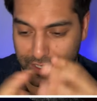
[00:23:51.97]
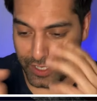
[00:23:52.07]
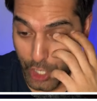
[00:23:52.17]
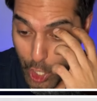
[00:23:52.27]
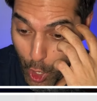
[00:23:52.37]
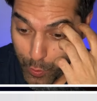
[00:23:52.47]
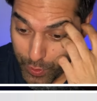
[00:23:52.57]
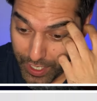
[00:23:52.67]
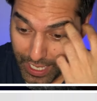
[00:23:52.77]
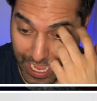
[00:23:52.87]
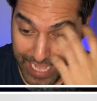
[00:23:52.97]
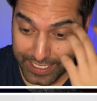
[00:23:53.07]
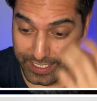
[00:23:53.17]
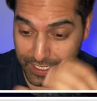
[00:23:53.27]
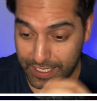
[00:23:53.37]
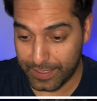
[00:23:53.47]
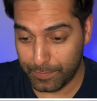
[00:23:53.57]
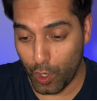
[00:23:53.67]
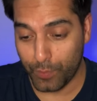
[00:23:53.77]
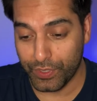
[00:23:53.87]
known and
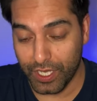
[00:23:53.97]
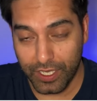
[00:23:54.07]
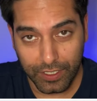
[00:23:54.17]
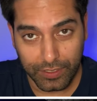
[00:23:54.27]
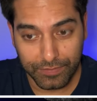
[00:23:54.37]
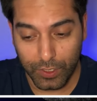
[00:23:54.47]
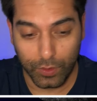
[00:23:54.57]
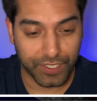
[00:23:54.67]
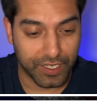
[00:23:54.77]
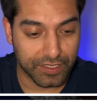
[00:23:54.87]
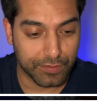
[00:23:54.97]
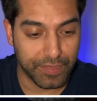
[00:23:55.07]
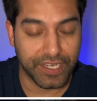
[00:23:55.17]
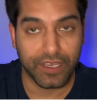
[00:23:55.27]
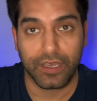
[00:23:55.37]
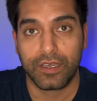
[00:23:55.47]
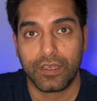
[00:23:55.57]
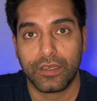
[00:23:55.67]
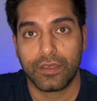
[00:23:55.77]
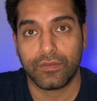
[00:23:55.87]
popular alternative media
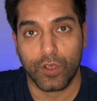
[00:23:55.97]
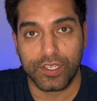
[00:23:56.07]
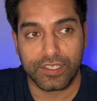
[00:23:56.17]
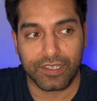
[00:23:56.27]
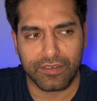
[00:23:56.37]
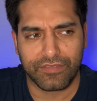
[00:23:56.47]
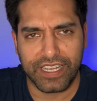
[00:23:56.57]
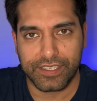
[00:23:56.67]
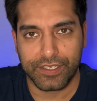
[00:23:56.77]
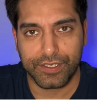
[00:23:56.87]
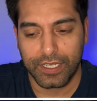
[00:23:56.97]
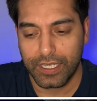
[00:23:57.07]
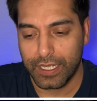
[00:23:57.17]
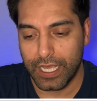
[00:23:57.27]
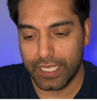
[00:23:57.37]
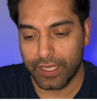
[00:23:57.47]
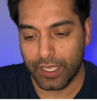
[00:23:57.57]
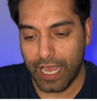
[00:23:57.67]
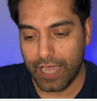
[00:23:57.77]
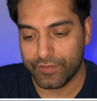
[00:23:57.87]
voices and faces. They're
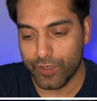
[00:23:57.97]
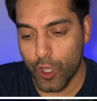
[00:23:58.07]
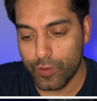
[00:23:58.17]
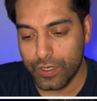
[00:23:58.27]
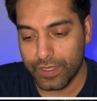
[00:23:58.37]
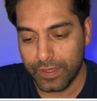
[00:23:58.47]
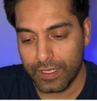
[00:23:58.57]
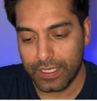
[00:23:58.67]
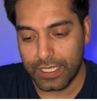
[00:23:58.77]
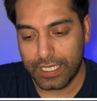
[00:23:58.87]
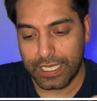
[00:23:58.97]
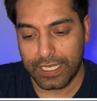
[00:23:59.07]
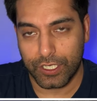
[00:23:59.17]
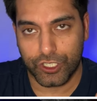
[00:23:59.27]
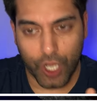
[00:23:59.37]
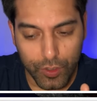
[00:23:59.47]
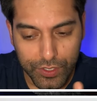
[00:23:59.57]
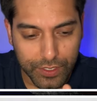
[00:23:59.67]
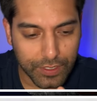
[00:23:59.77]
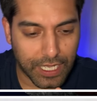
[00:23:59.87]
going to have their own
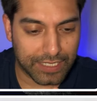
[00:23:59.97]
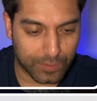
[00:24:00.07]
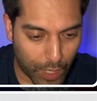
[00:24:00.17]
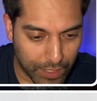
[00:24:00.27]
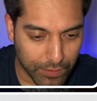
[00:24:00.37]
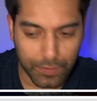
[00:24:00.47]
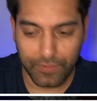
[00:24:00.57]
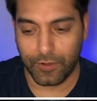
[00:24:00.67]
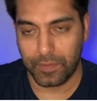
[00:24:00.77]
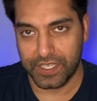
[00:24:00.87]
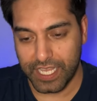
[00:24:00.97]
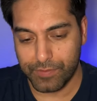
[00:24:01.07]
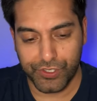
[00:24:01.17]
shows as well from the same